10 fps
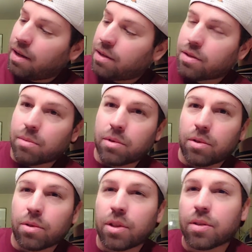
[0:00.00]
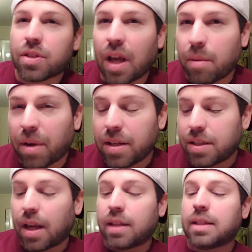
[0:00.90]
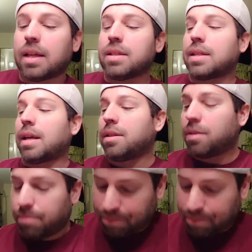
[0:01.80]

So I'm going to do a little side-by-side taste test.